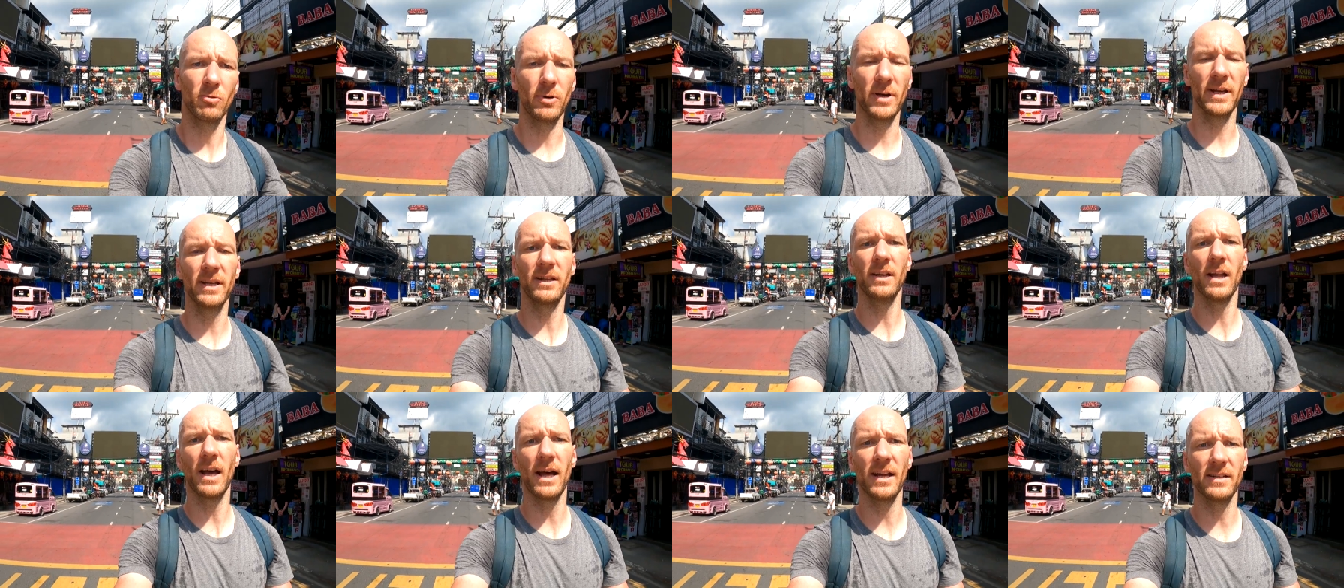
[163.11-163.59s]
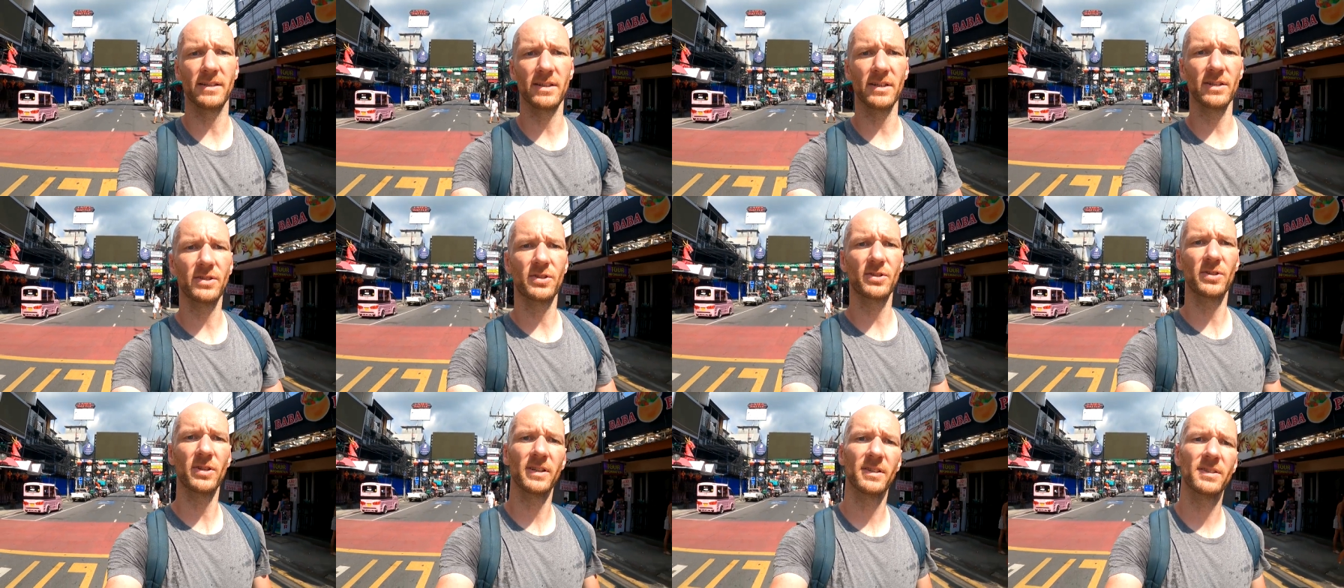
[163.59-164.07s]
red light
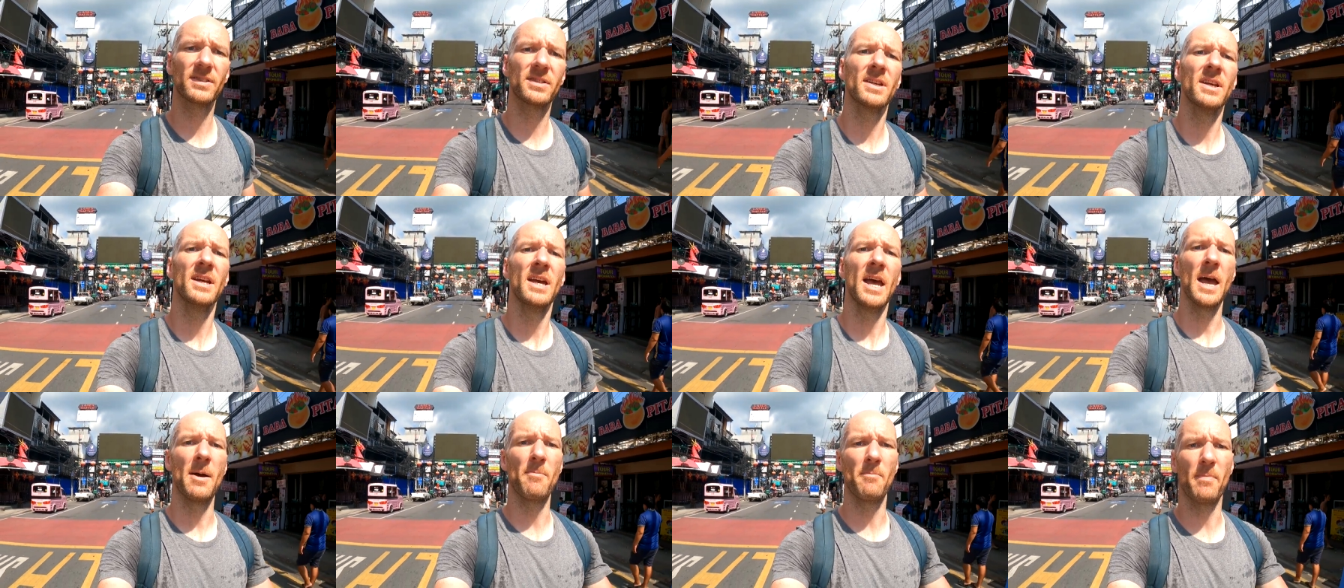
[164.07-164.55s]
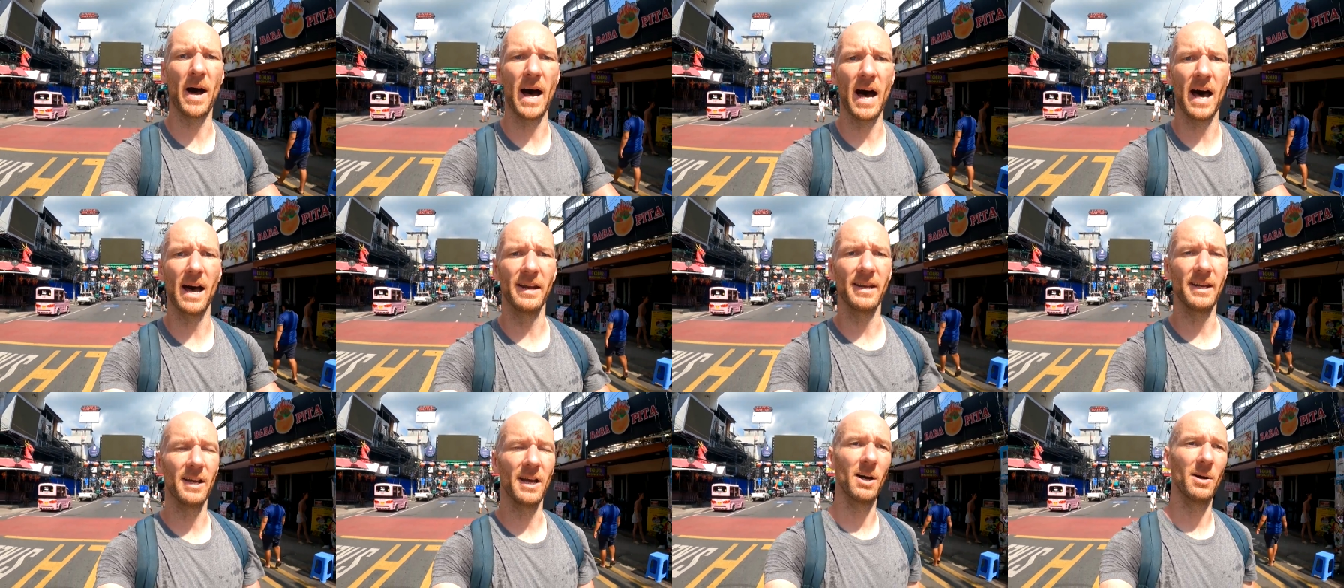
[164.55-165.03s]
districts and
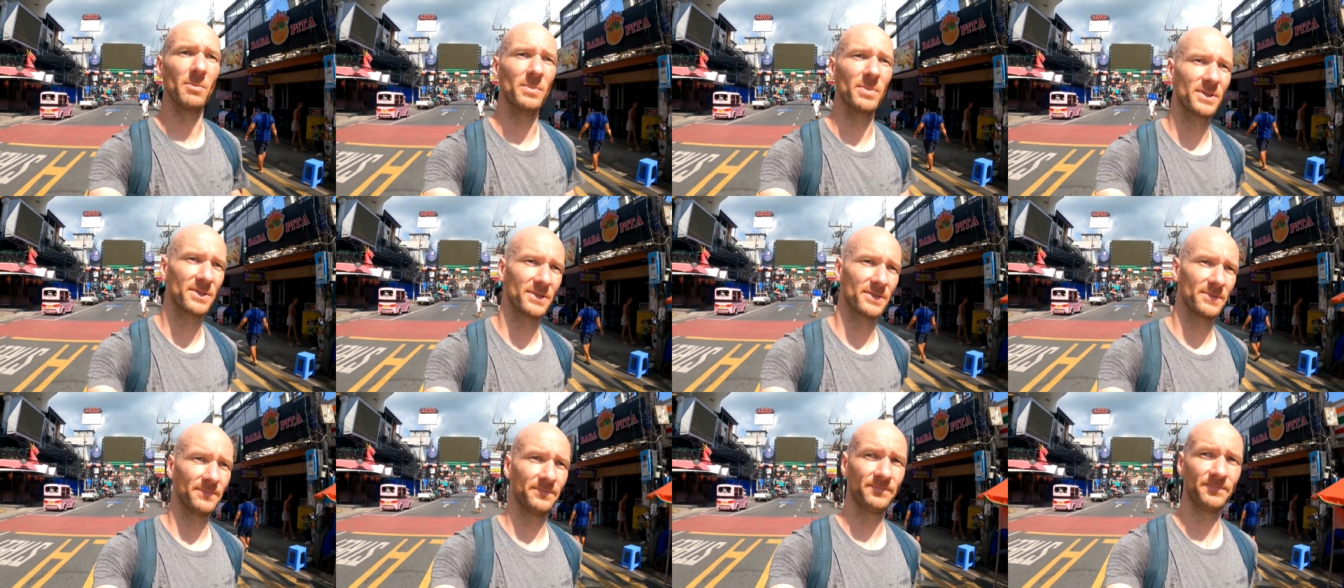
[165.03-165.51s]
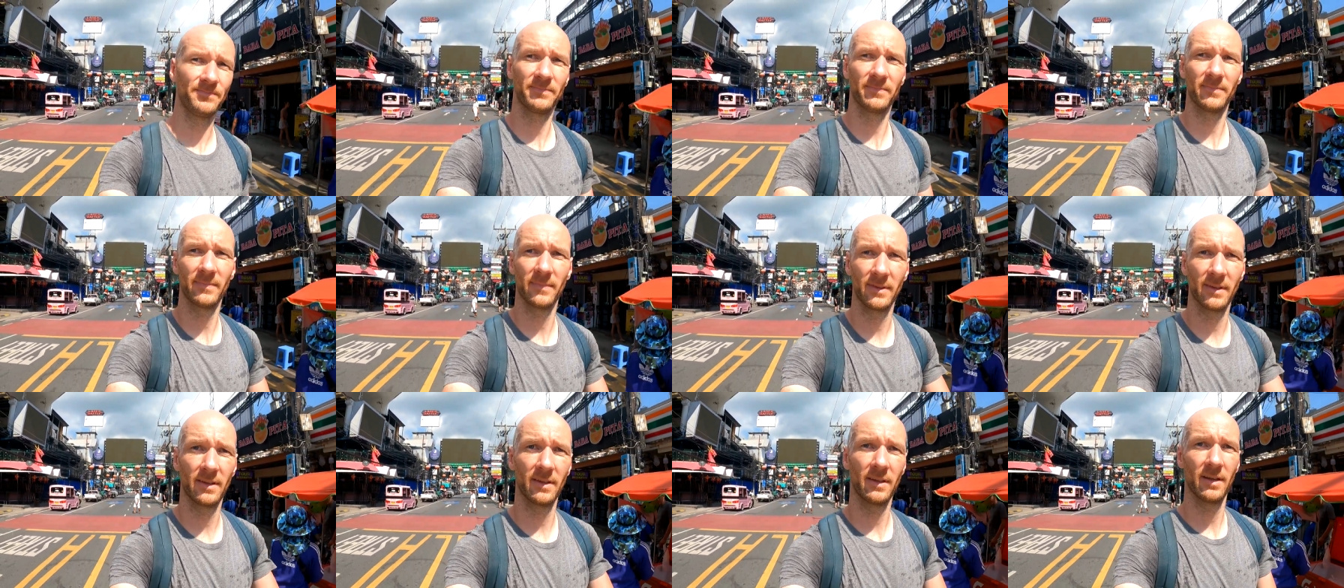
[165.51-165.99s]
party hubs.
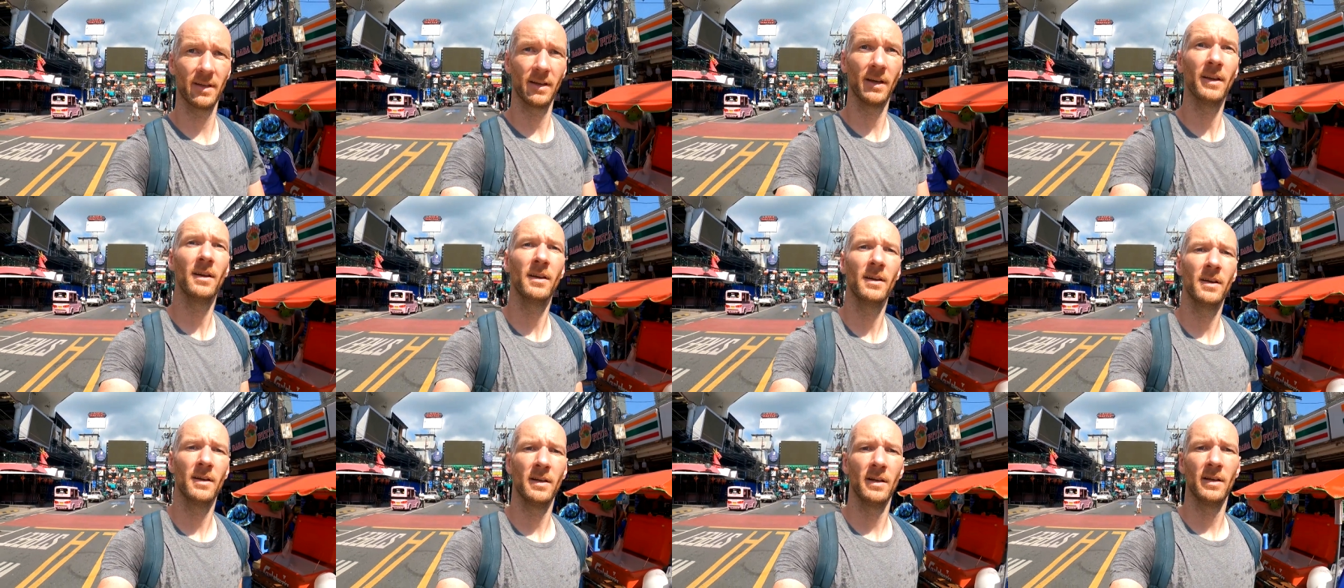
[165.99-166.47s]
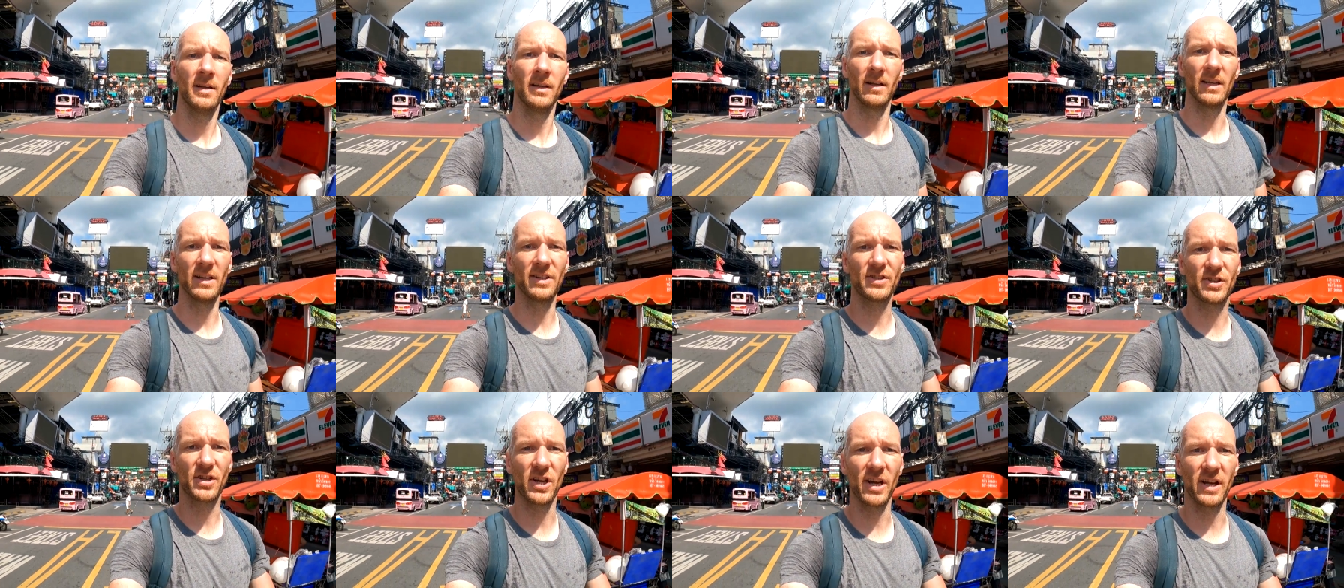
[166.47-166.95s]

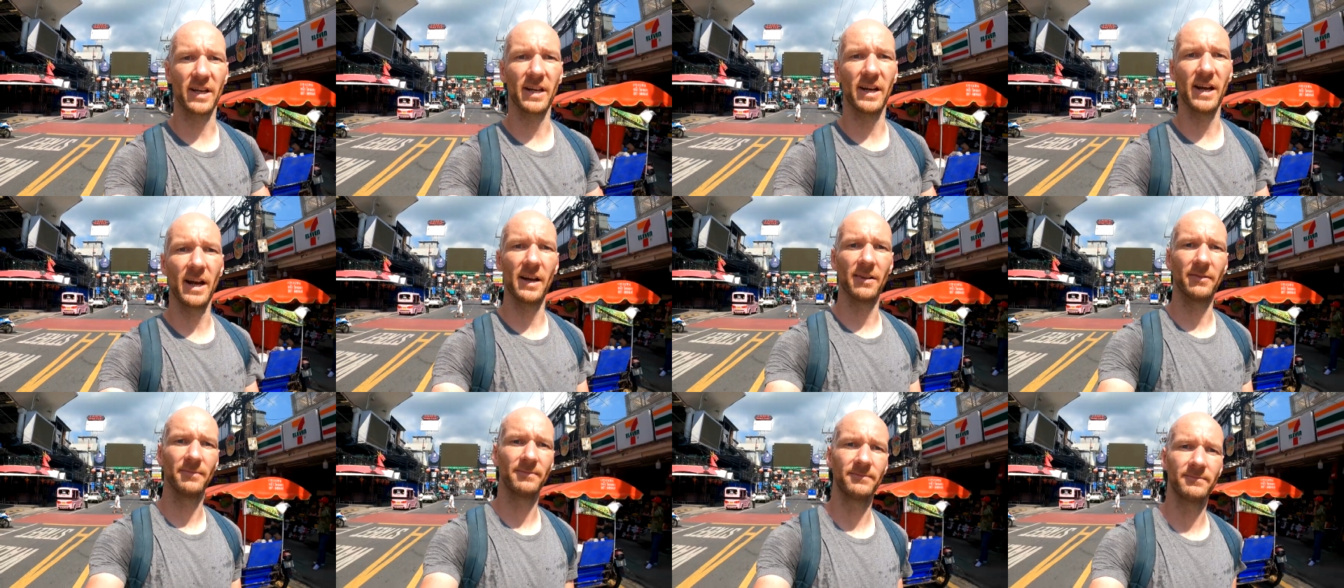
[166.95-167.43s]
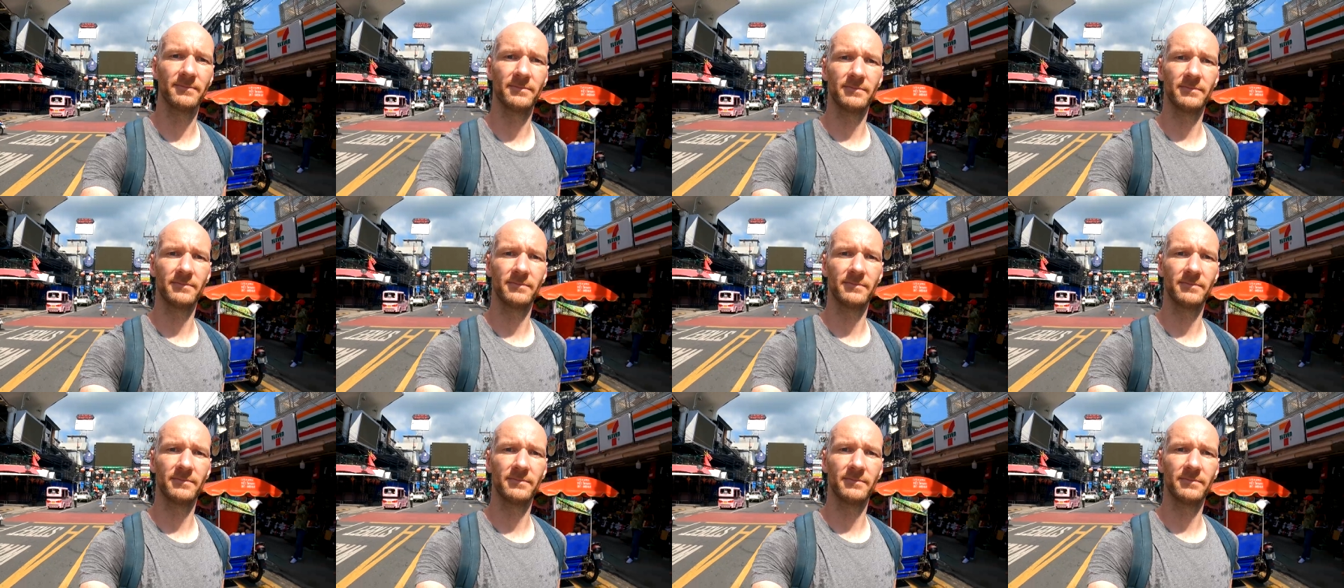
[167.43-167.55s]
Let's check it out.